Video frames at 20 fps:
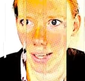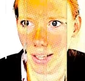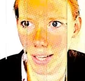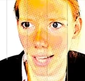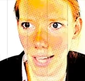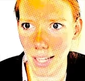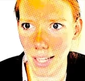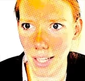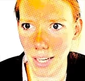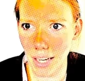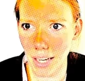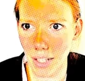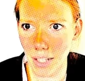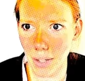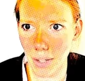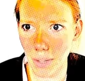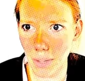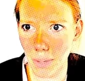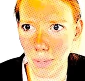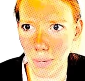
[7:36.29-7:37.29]
A side
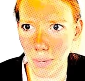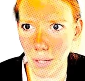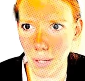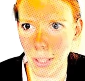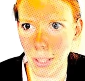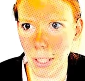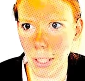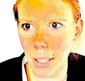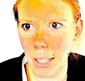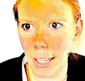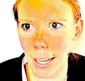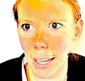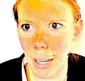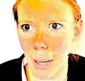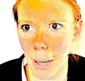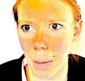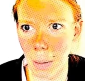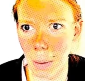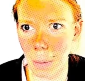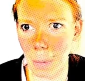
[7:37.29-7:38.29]
joint belt can help.
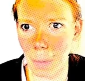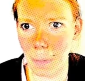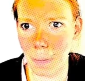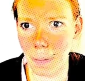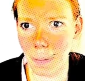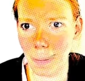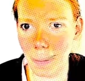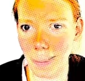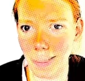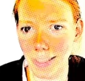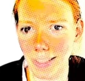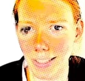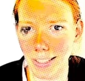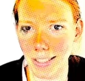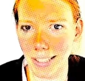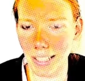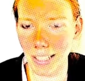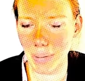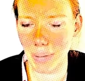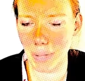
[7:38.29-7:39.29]

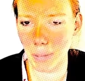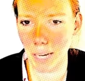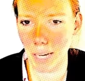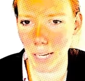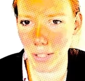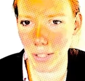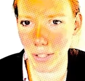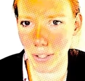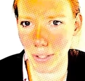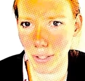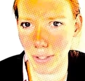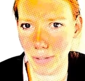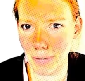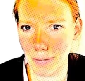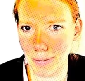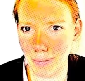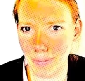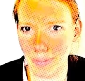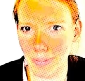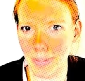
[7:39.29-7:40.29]
Keeping the back strong,
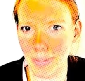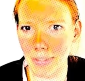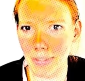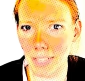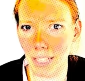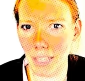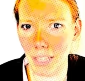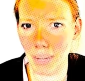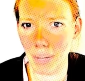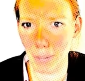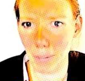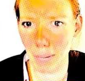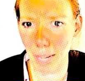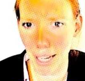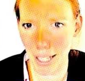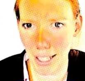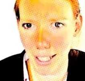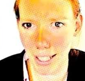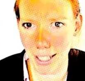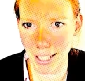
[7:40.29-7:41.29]
keeping the back
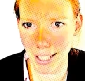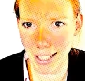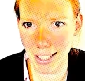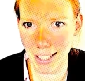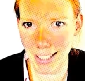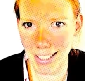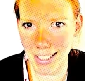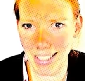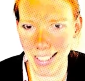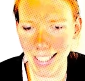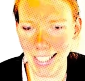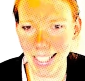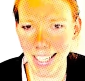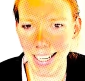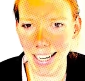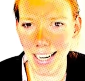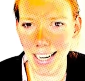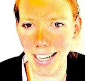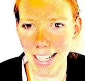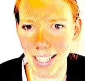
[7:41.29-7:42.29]
aligned,
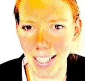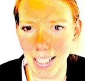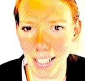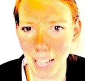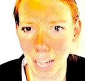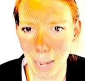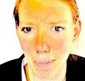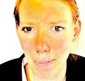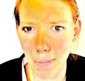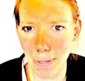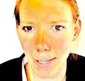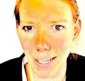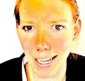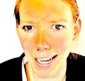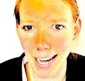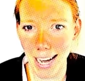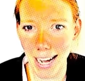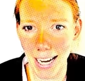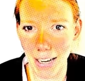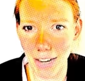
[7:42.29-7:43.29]
and stop
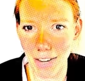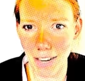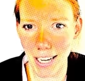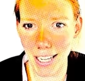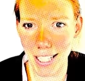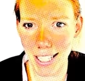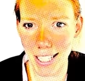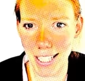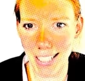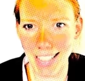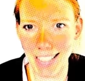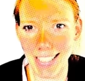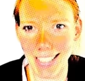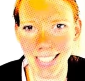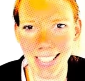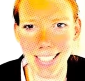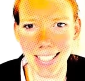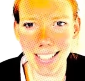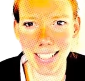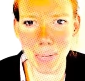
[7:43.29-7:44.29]
aggravating.
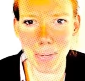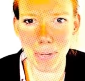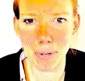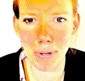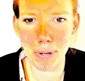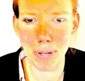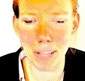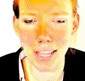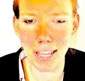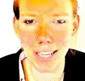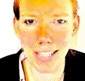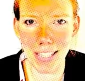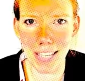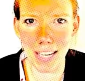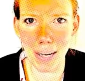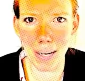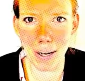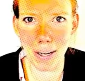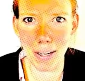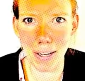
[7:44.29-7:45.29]
Stop doing things that
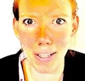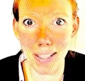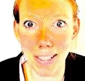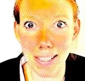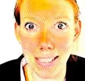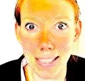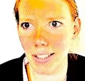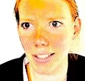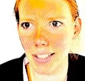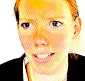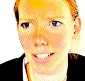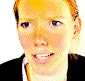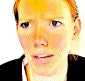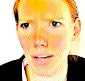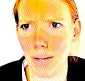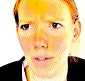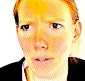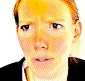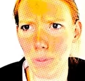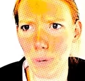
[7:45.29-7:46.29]
hurt. There's
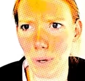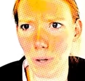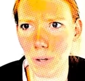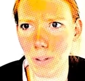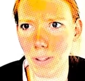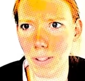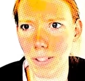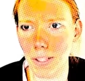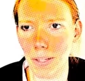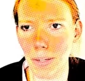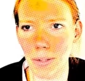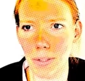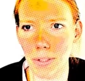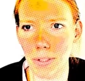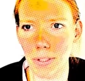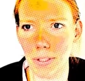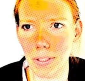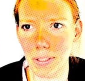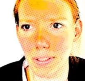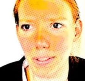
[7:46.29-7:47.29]
loads more, loads.
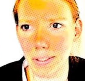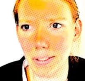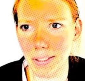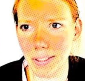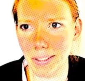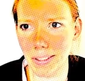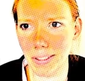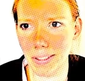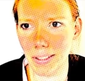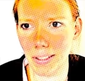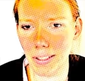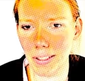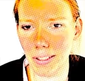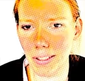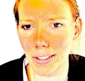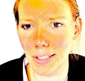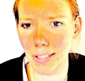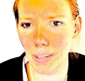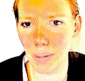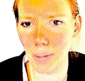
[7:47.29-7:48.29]

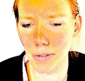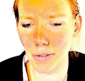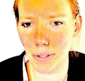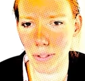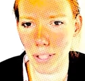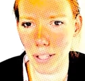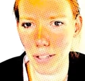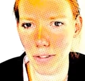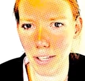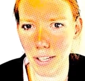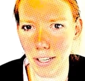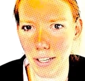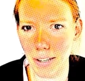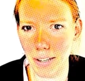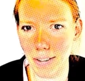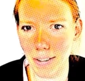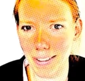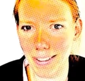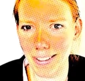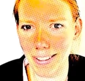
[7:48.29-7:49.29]
That'll be for another video.
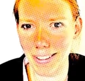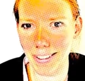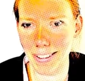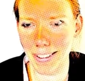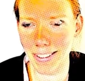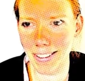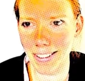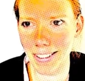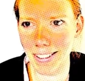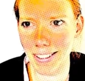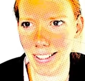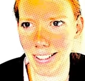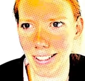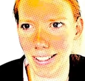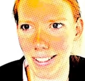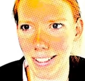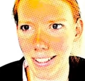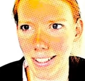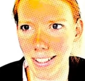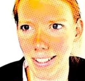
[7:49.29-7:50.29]

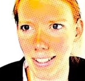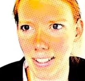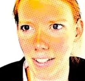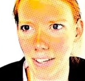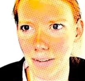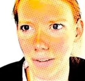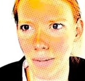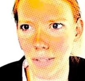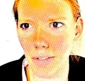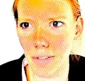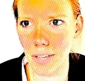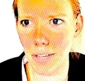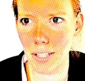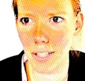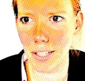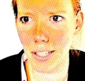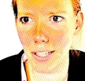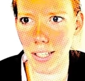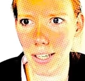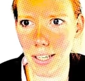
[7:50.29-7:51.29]
Thank you very much for
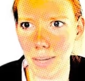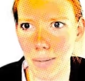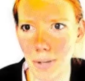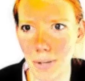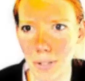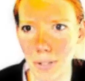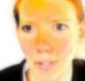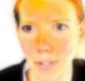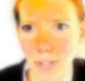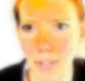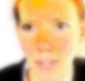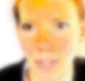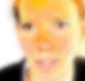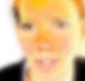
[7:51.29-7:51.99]
listening. I'm Coach Koster, the